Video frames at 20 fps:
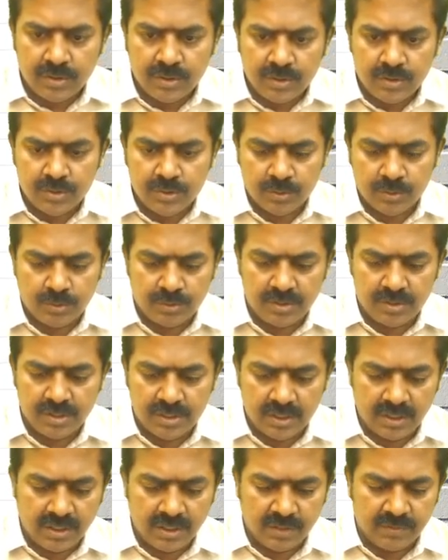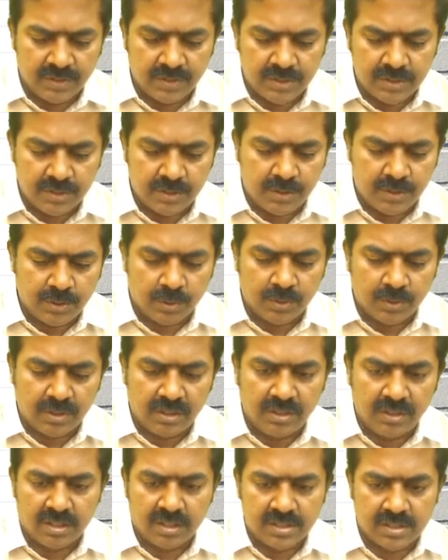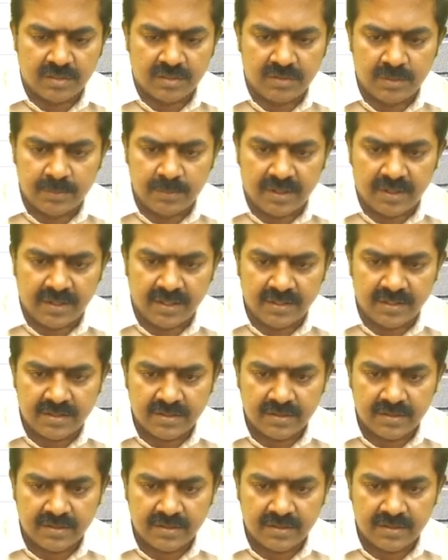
So this will give us total cost of the product.